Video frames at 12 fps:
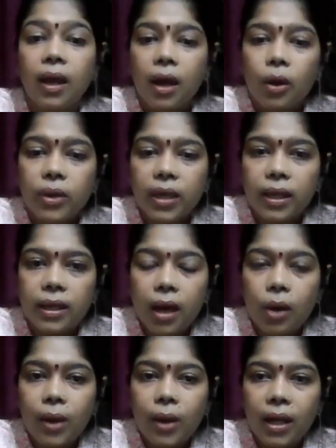Okay.
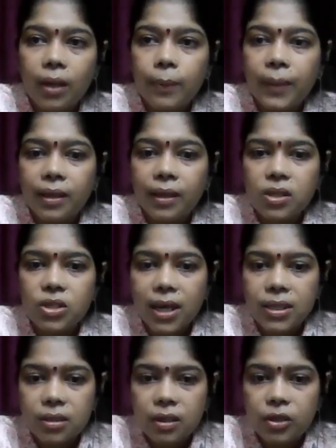Now I'll be just
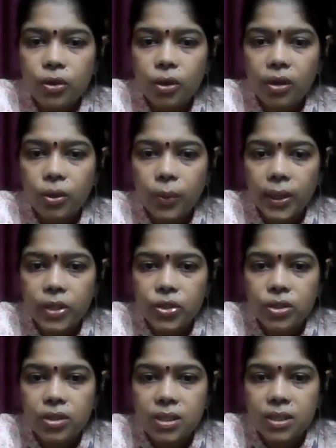answering your
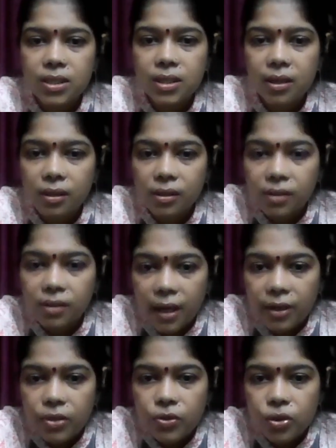questions.
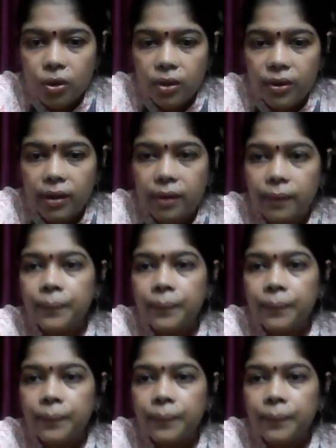Thank you, Shaurya.